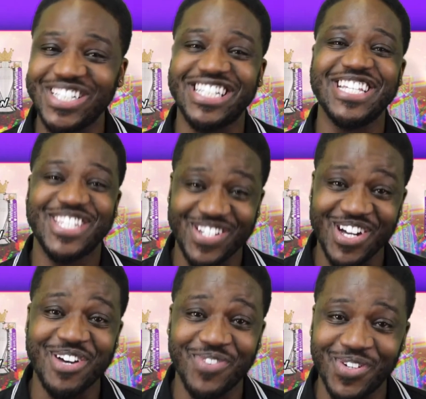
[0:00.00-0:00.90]
was
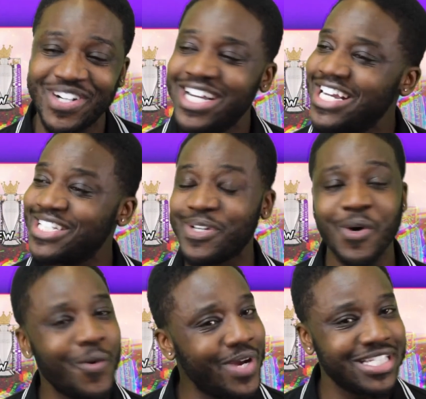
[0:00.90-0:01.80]
enjoyable. It's
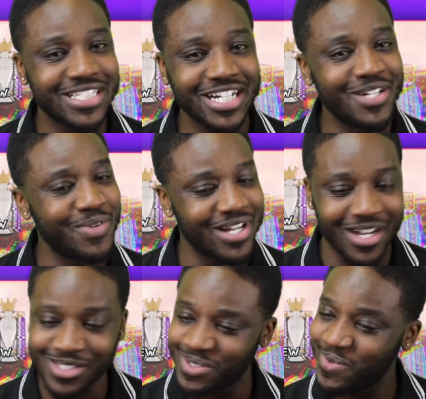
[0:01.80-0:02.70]
always good when
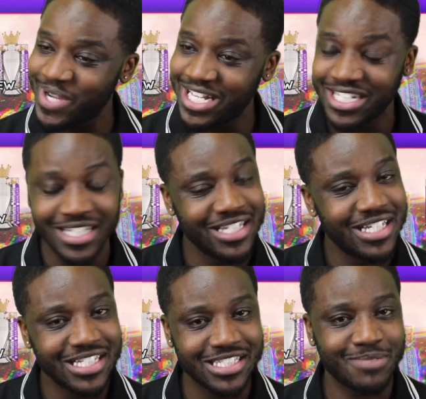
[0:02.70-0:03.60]
Arsenal win
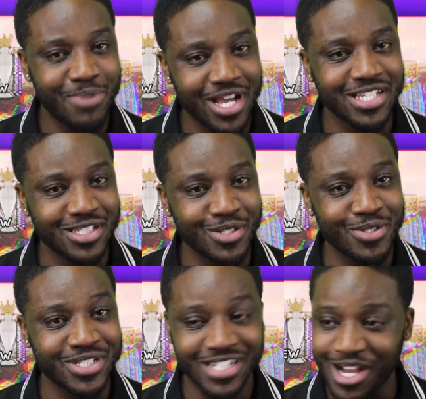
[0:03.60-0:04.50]
and Spurs
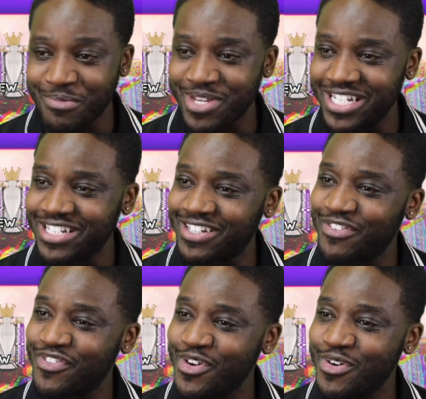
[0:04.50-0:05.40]
lose. You know what I mean? You
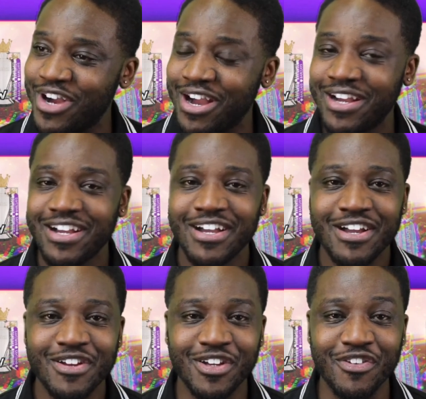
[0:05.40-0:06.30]
can feel,
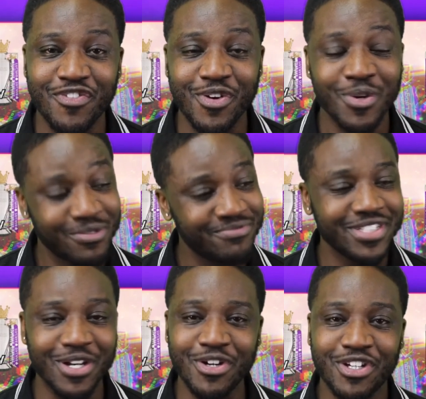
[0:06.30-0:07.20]
you can
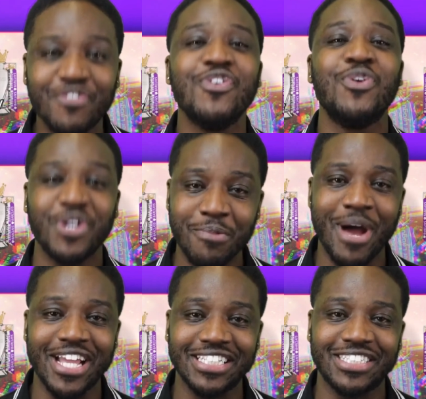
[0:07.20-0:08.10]
feel good
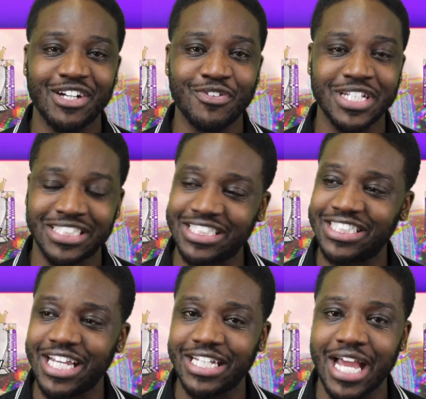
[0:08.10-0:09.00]
about yourself. Let's just
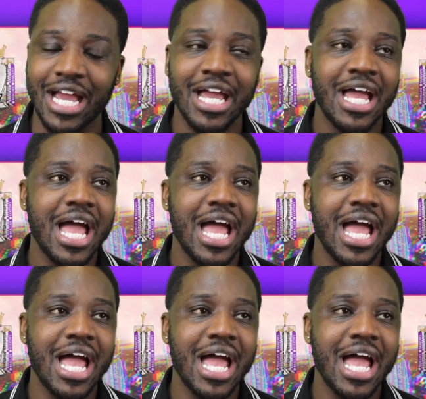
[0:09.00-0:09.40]
say that.